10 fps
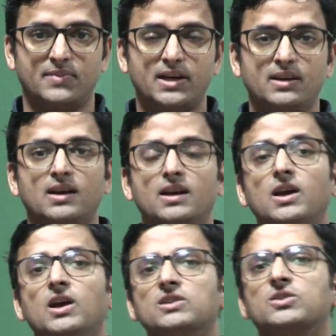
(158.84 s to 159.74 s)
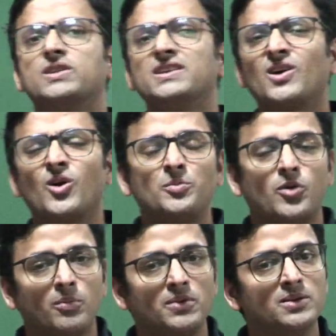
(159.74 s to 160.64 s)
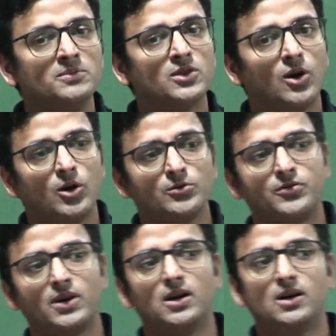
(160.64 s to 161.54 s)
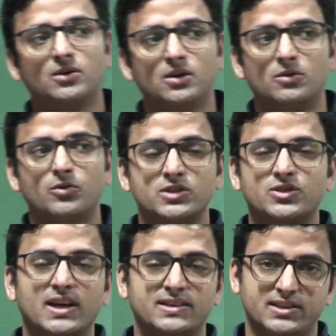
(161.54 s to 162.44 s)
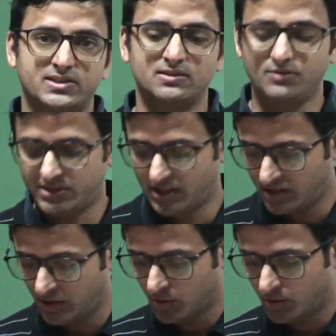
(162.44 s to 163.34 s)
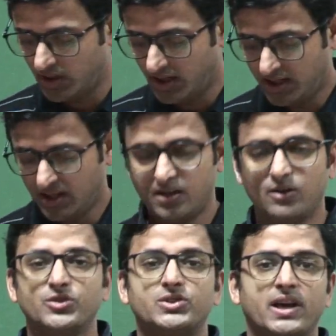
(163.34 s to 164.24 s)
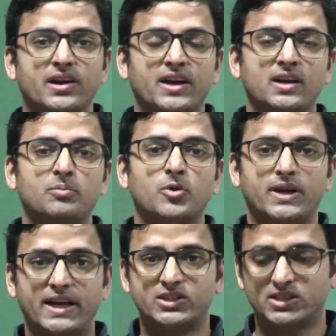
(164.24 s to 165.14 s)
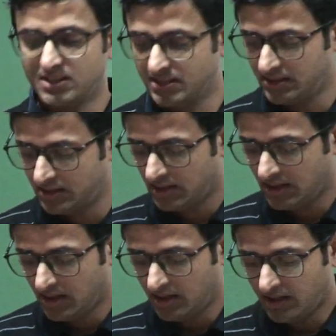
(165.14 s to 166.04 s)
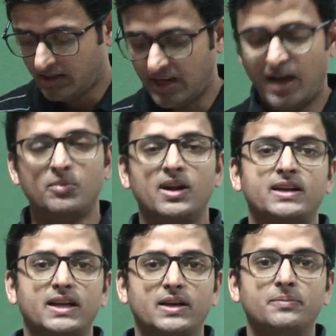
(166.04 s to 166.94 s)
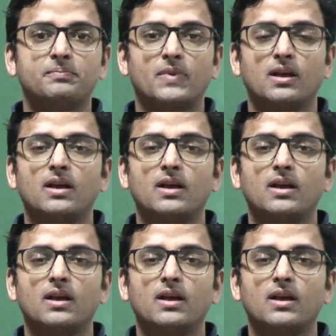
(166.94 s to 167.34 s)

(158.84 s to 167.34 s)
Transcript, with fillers: right. So, these are all problems of uh, virtualization which include you know sharing, protection, reliability.